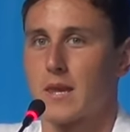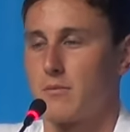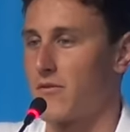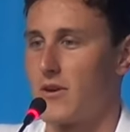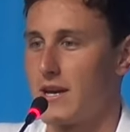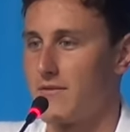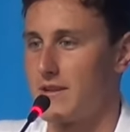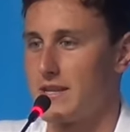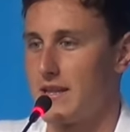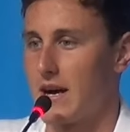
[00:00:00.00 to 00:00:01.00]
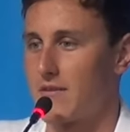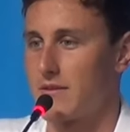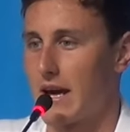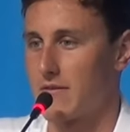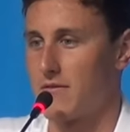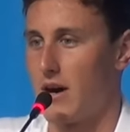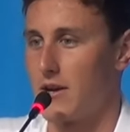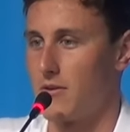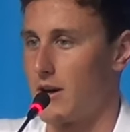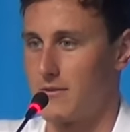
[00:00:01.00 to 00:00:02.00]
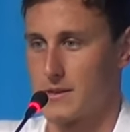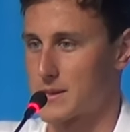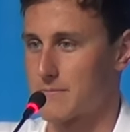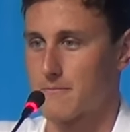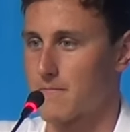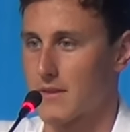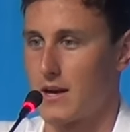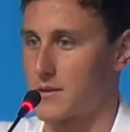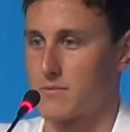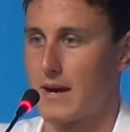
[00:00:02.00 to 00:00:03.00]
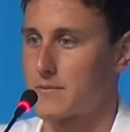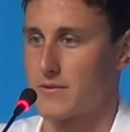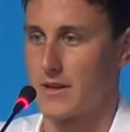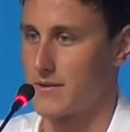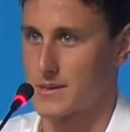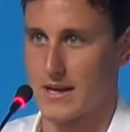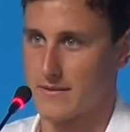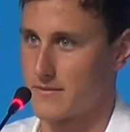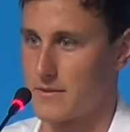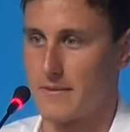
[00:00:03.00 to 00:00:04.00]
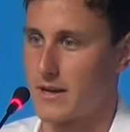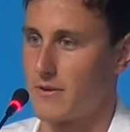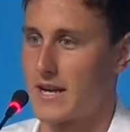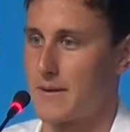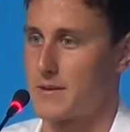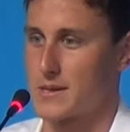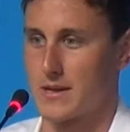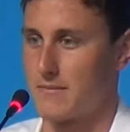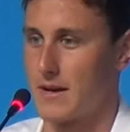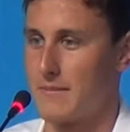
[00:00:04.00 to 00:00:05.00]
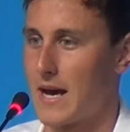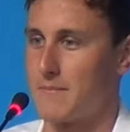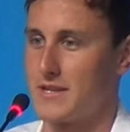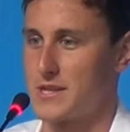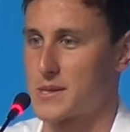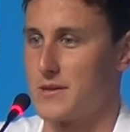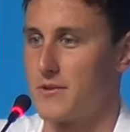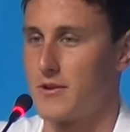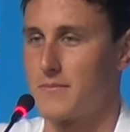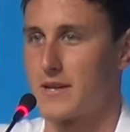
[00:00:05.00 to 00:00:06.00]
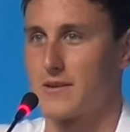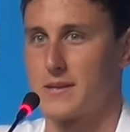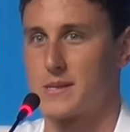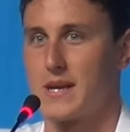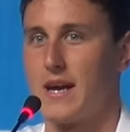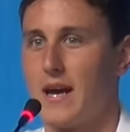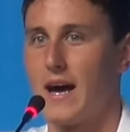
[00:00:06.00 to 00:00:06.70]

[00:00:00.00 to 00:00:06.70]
Before I even did that final, I was wrapped with it. I was like, no matter what happens, I'm happy just to do it, because